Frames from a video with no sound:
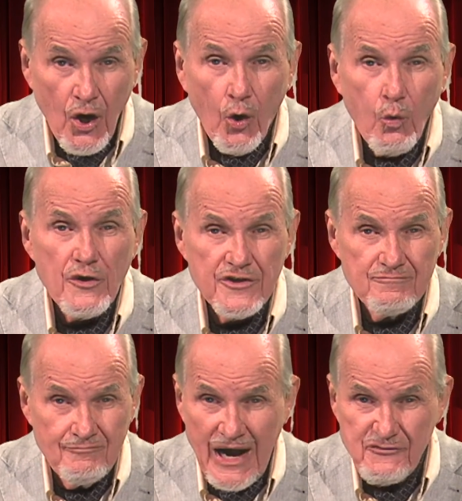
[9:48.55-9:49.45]
Word
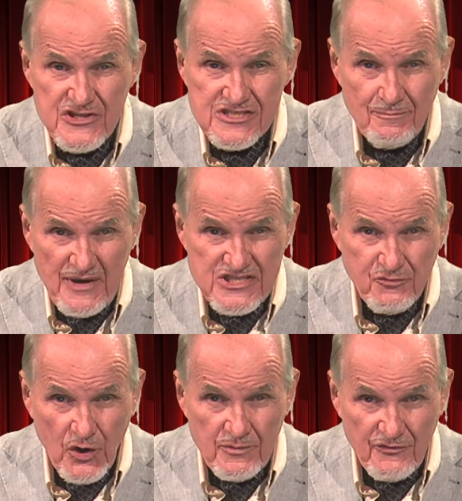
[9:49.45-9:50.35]
of mouth is the best
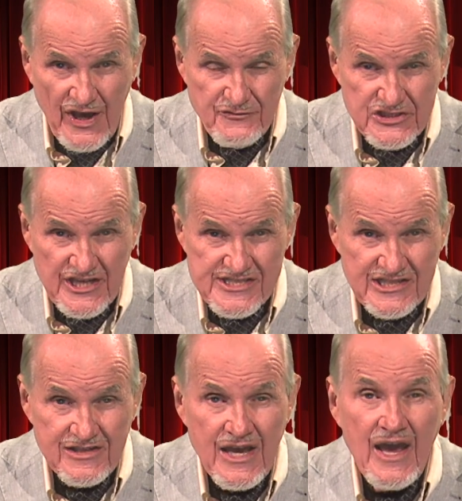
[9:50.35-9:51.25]
form of advertising,